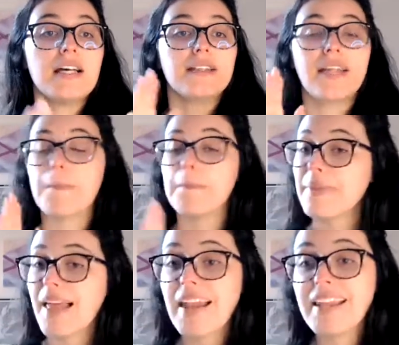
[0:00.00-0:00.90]
that
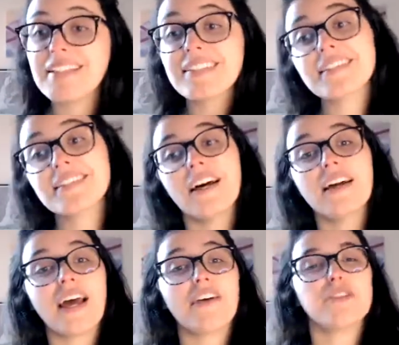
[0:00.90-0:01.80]
planning does
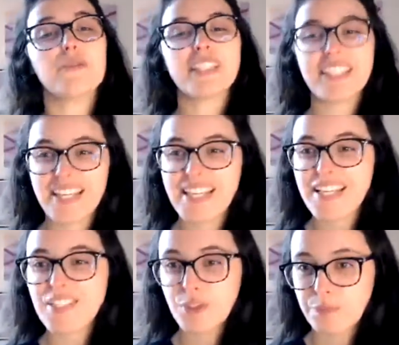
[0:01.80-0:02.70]
not have to be
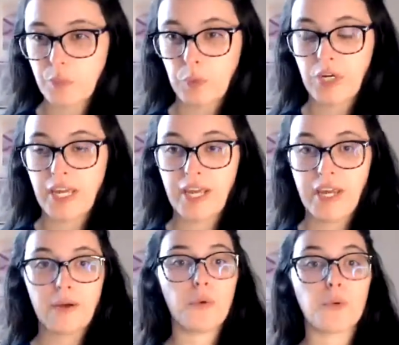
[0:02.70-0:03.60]
tedious
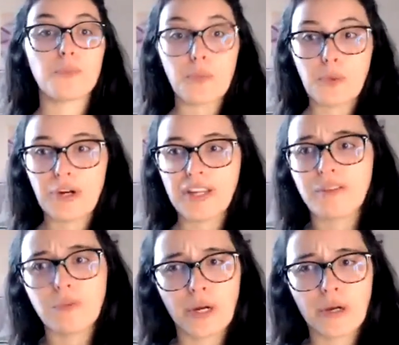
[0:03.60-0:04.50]
or boring.
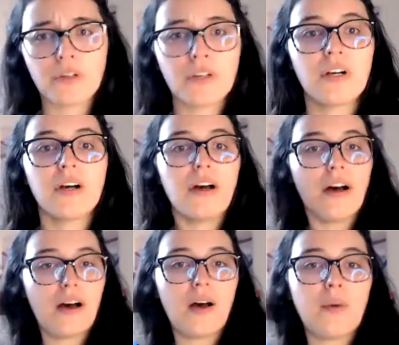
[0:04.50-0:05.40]
Well,
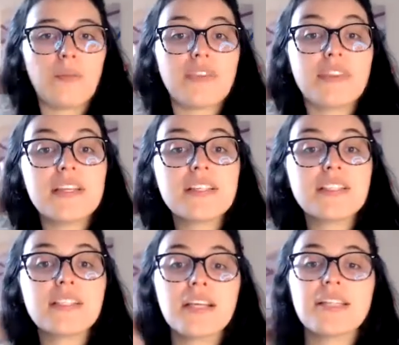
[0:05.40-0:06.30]

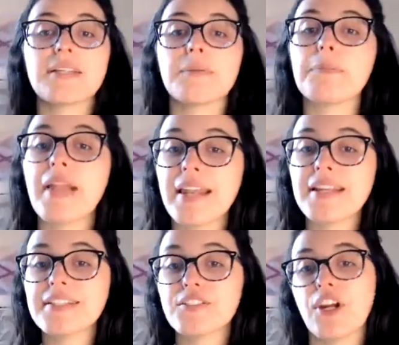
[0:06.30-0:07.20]
this is a
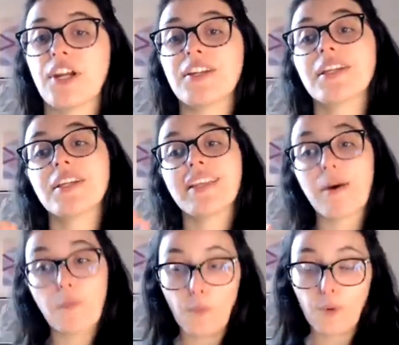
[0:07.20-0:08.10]
planning strategy
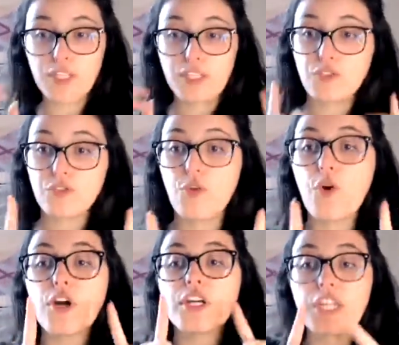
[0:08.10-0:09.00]
that works
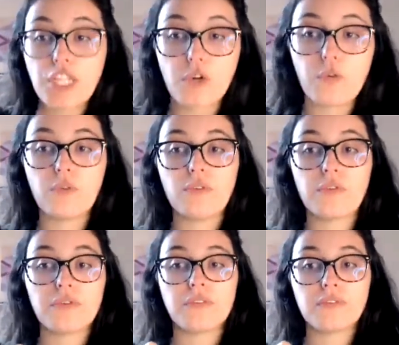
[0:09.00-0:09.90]
for you,
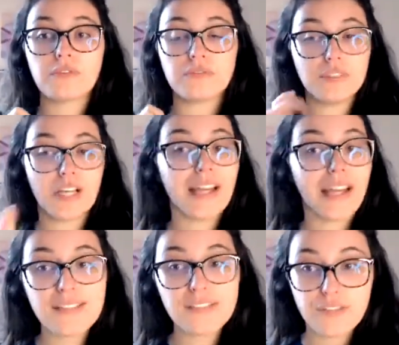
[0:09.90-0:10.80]
not
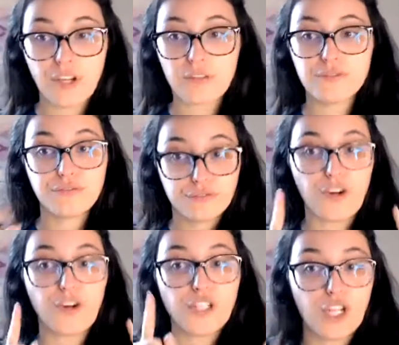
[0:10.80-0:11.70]
against you,
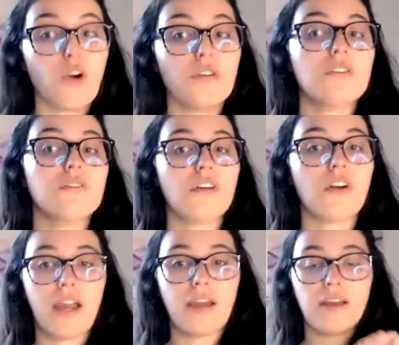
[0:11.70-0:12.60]
for you.
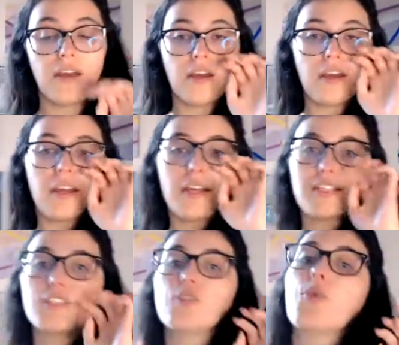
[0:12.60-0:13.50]
Okay.
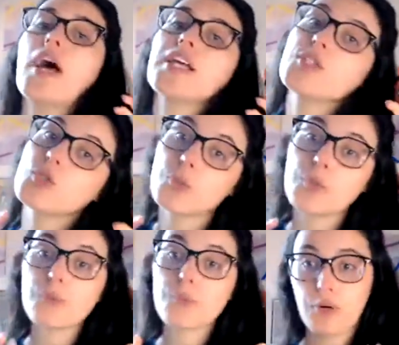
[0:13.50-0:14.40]
This is why it's
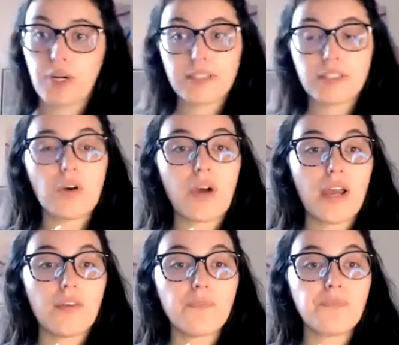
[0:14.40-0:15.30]
super important. Okay.